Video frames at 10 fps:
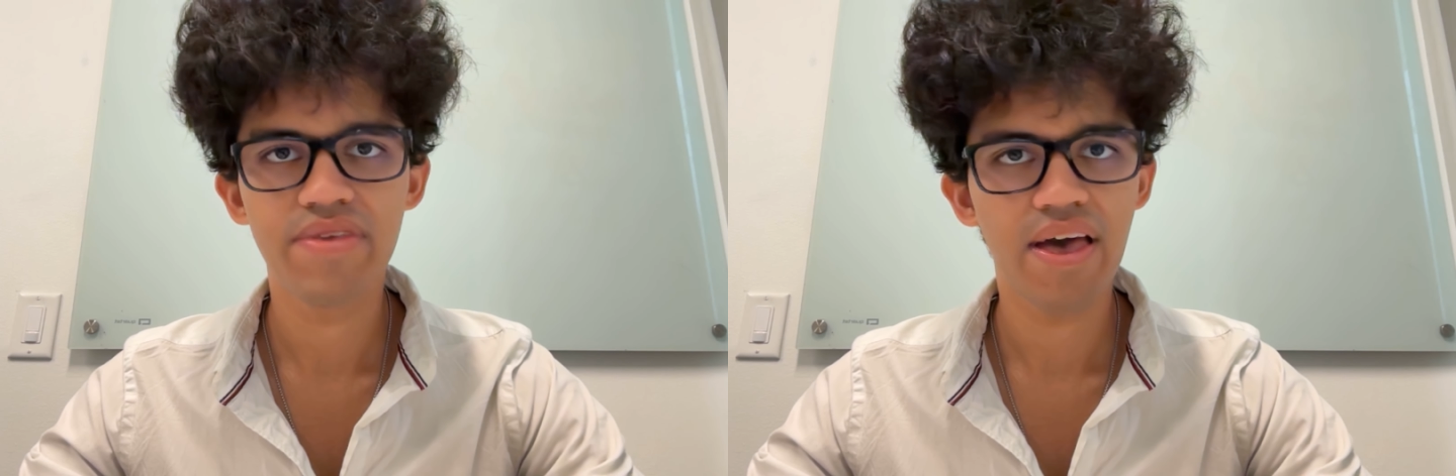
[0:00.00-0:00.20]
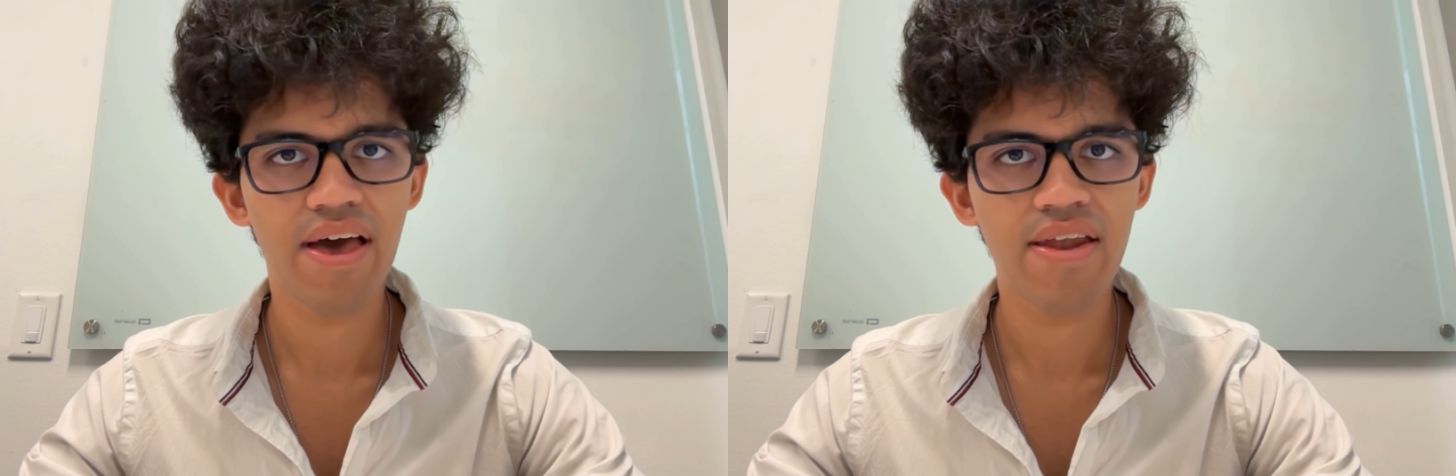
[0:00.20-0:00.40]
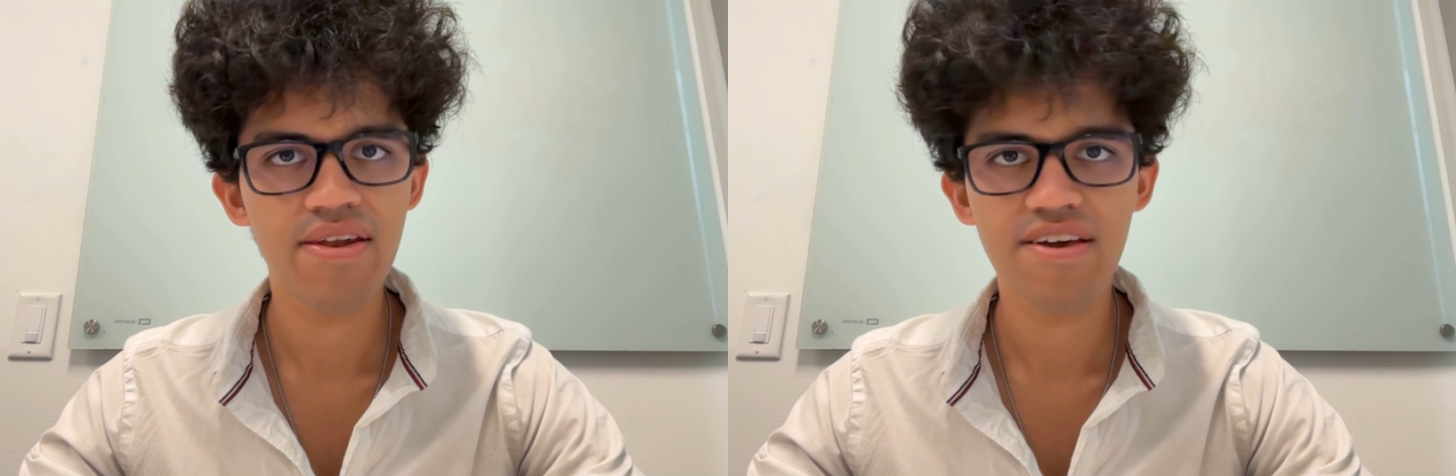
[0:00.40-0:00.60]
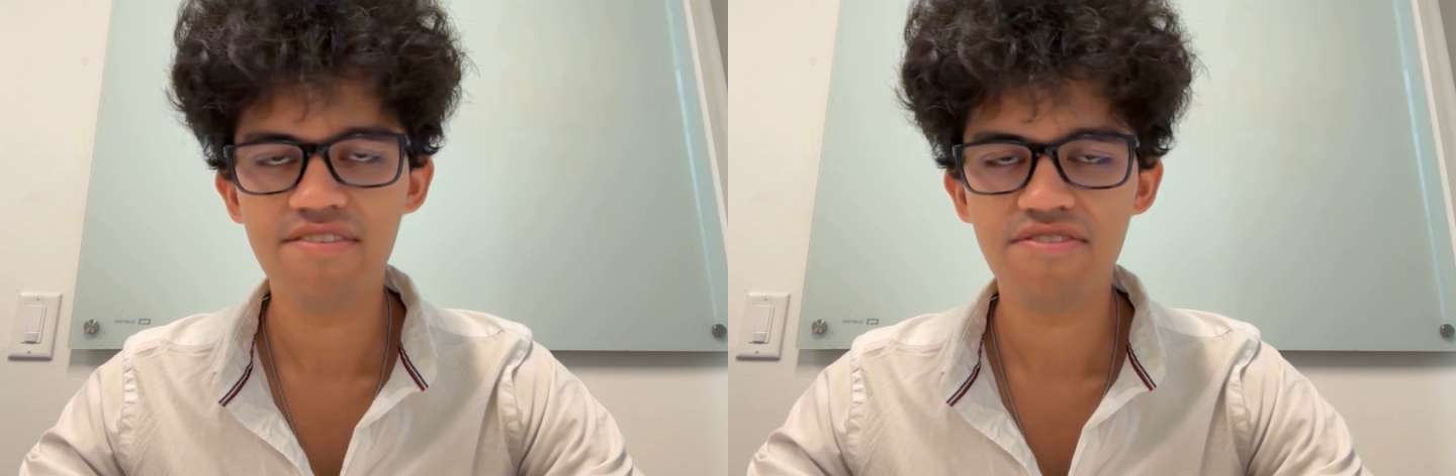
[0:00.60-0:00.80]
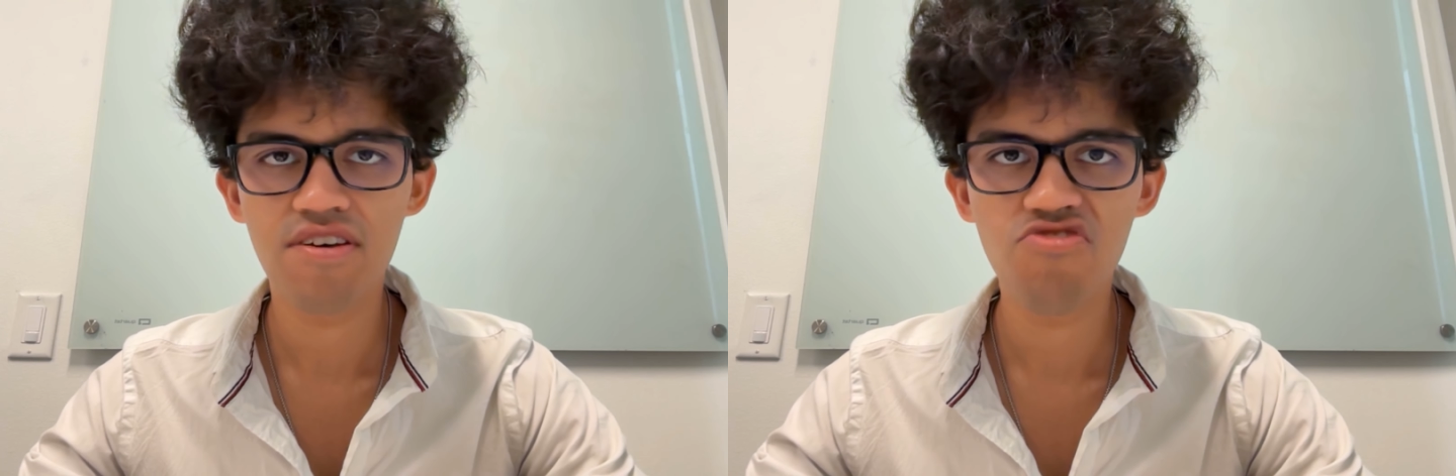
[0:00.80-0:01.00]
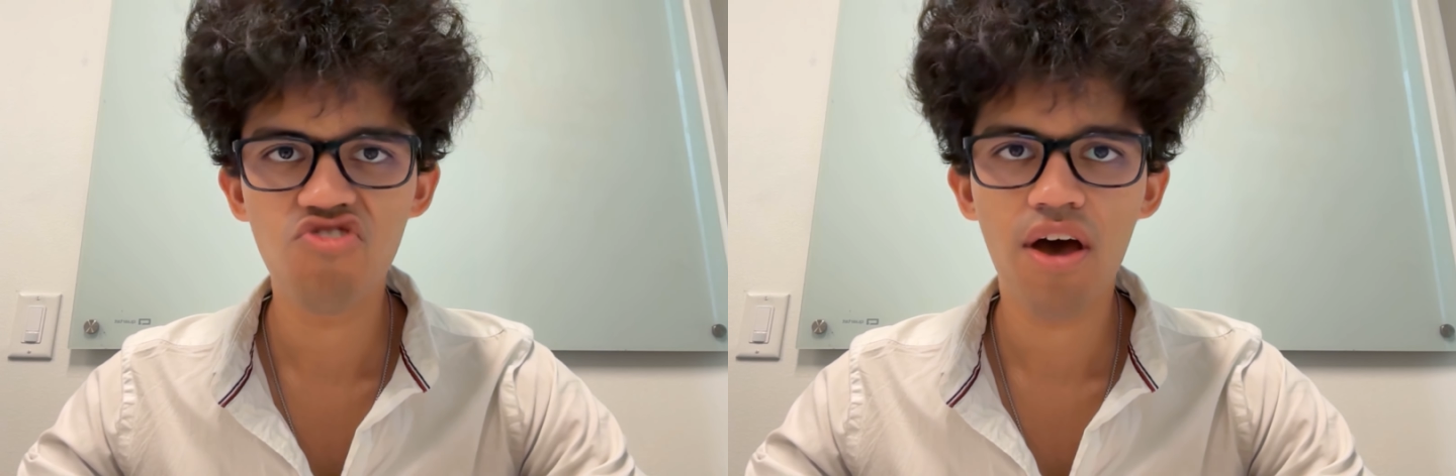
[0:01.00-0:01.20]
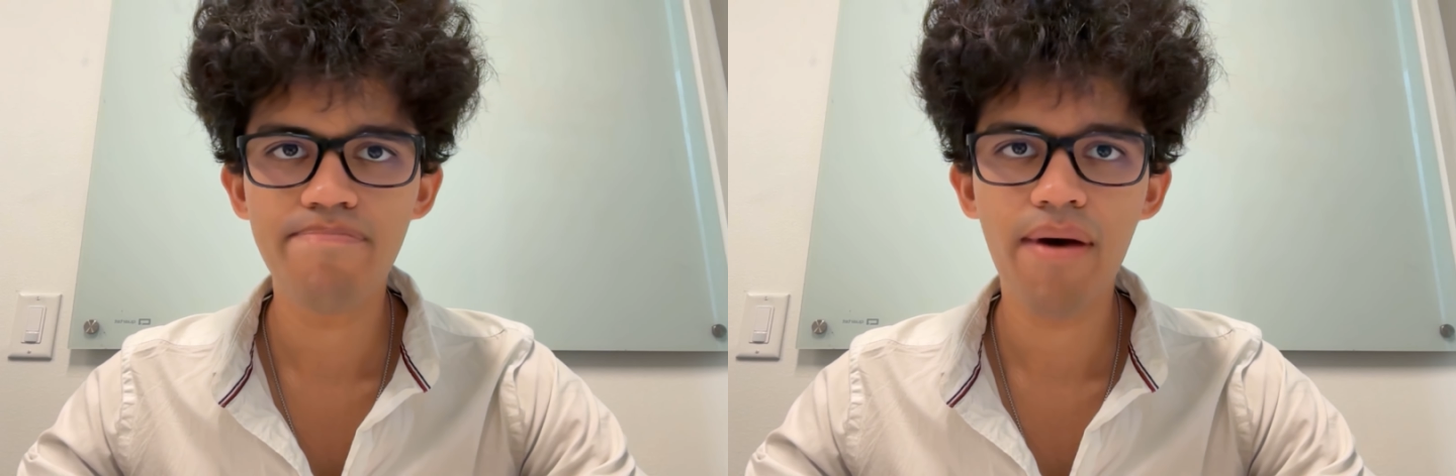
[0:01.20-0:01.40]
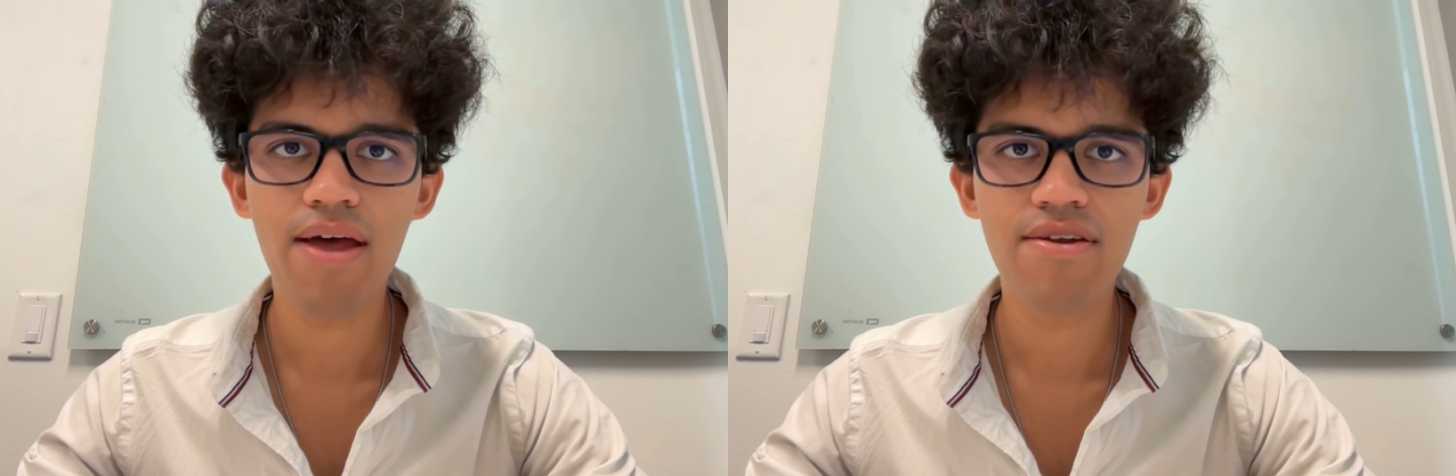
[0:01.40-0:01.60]
And it's not
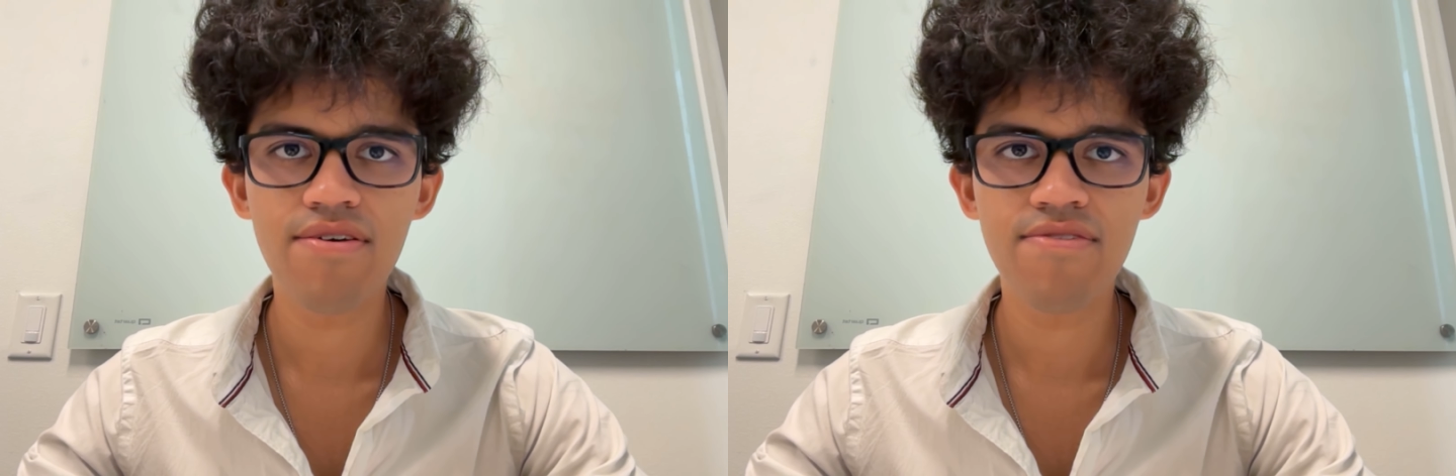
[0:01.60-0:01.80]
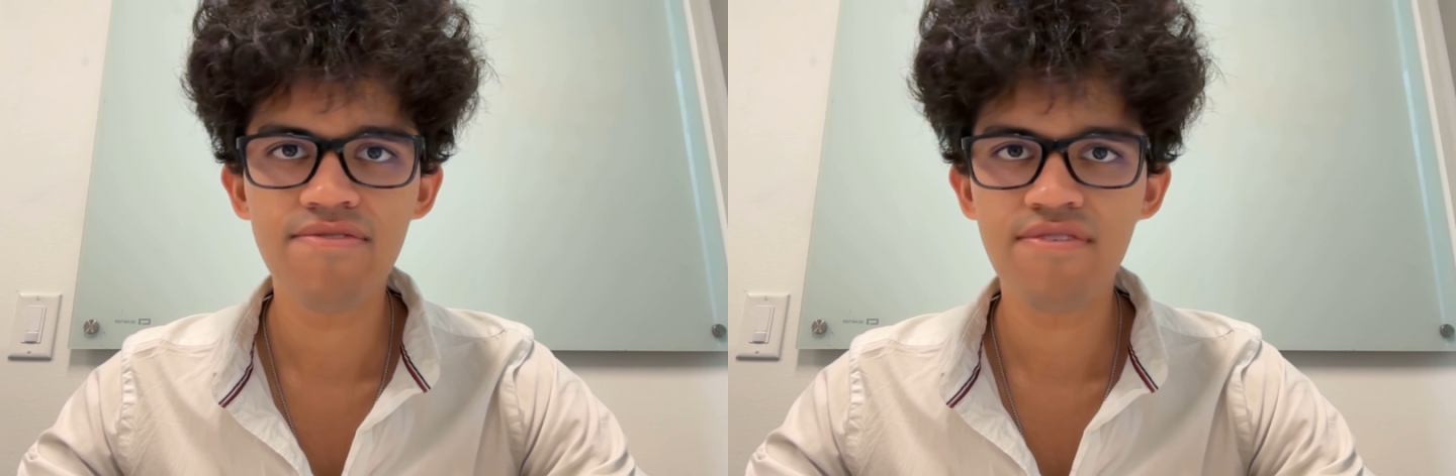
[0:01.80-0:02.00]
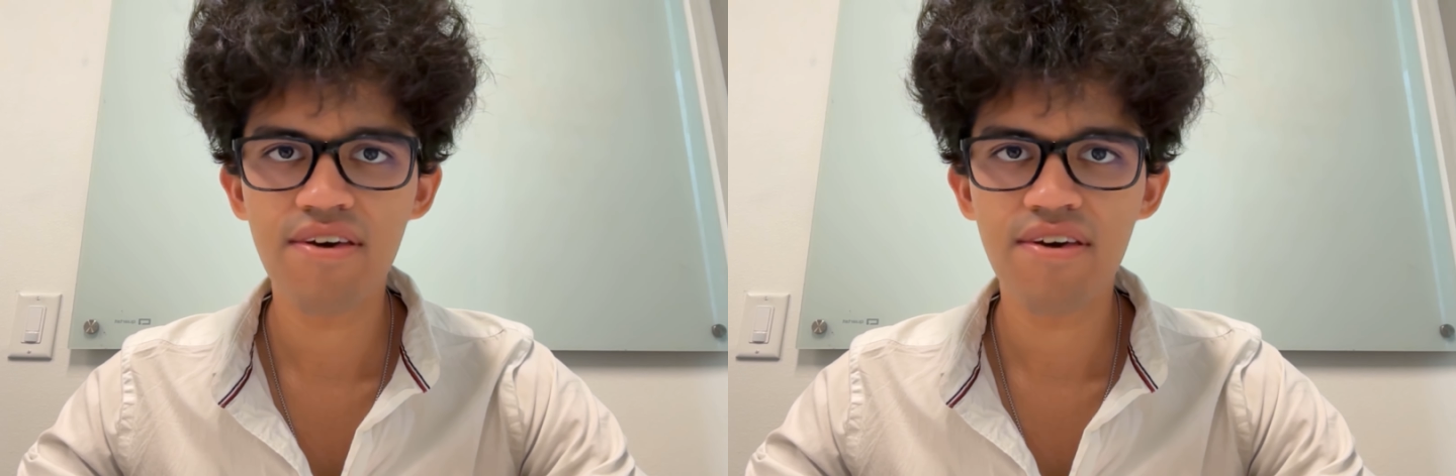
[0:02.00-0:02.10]
chart patterns,